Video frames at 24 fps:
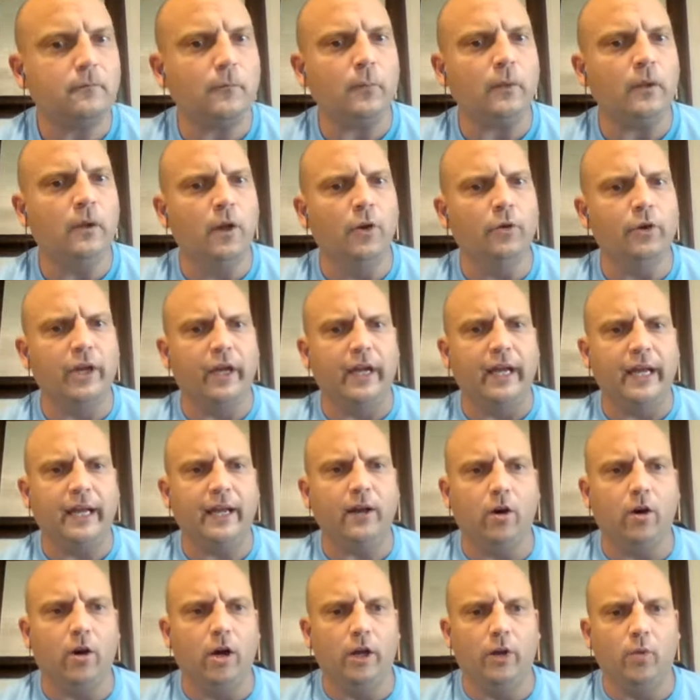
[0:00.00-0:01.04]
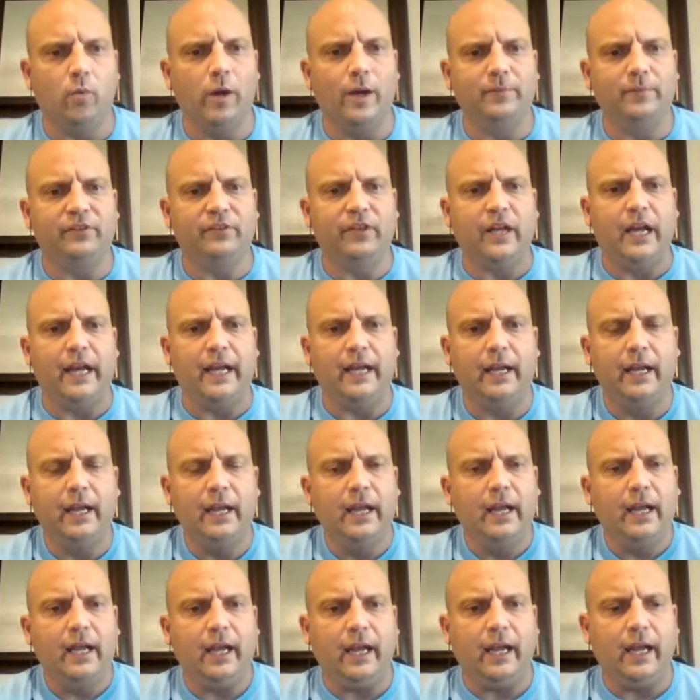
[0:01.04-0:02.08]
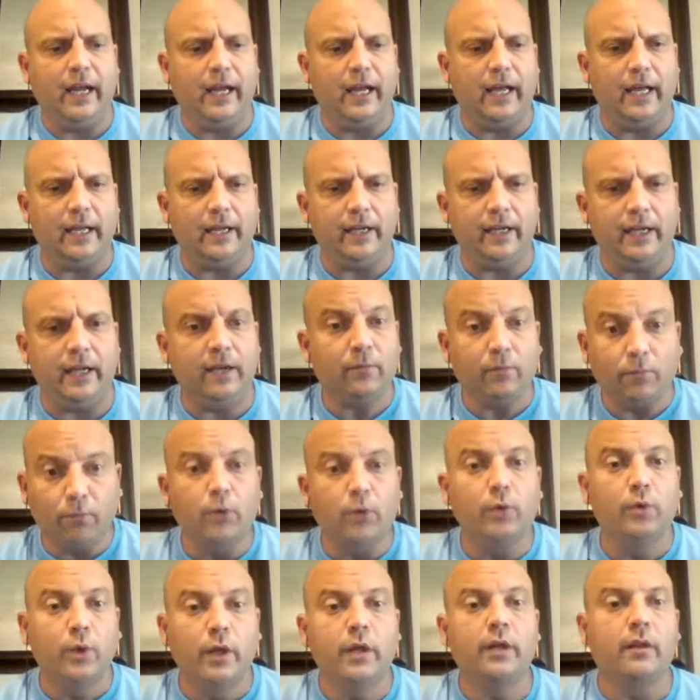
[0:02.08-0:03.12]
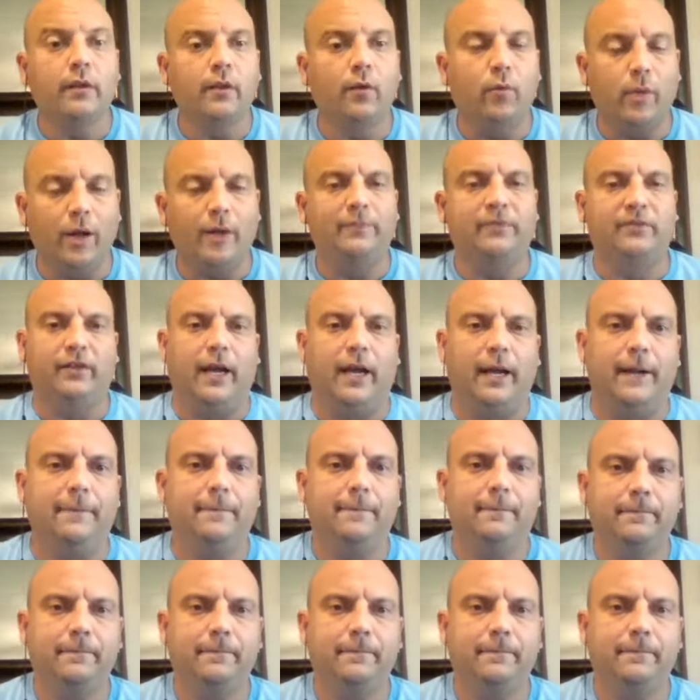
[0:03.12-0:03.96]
okay, on a website, and it ruined the website